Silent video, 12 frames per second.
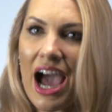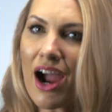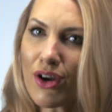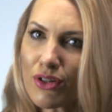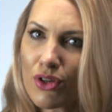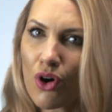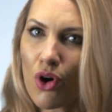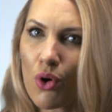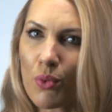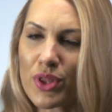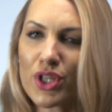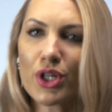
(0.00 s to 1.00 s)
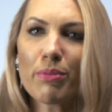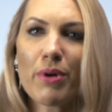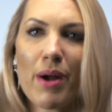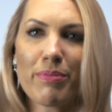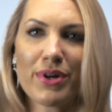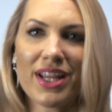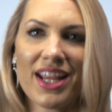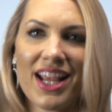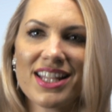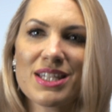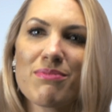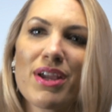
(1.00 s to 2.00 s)
Our goal with your property
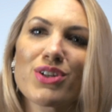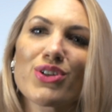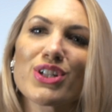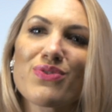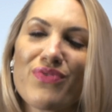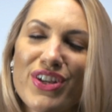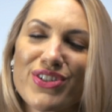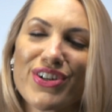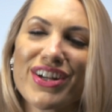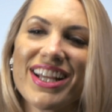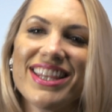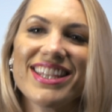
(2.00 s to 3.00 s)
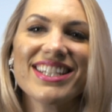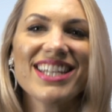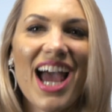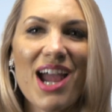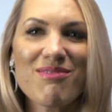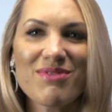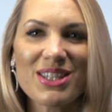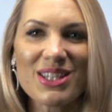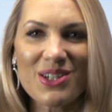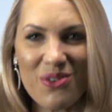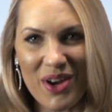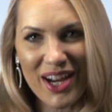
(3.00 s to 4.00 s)
is to make sure it's featured in the Times
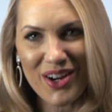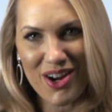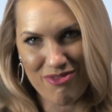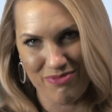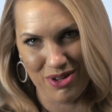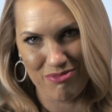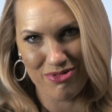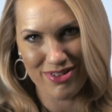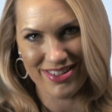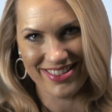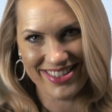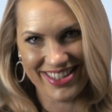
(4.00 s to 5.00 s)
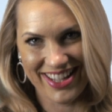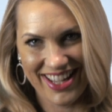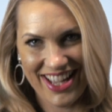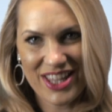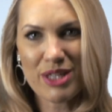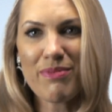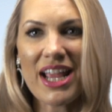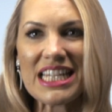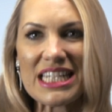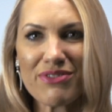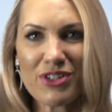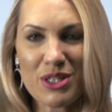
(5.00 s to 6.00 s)
Square of billboards. The
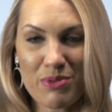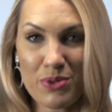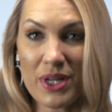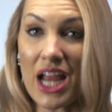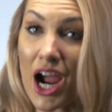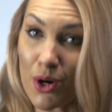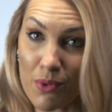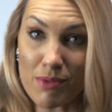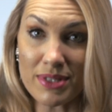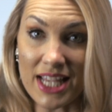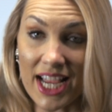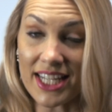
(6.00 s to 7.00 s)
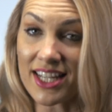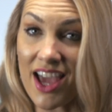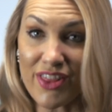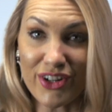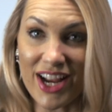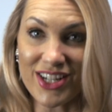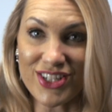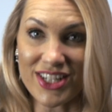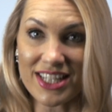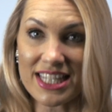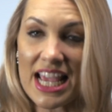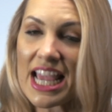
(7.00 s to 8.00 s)
main difference between our website and other
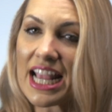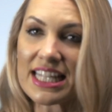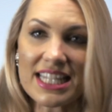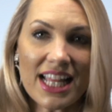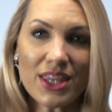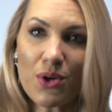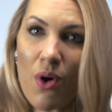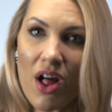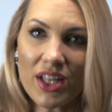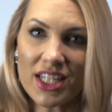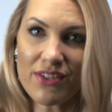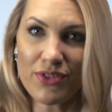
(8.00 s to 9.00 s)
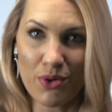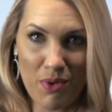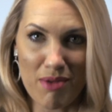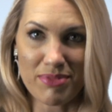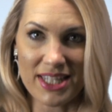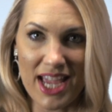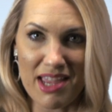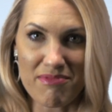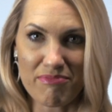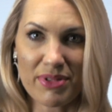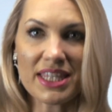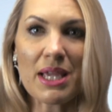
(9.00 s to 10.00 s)
agents is not the quality of the website,
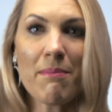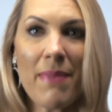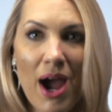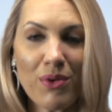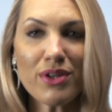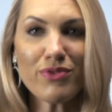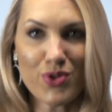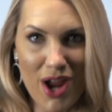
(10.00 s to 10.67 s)
but the amount of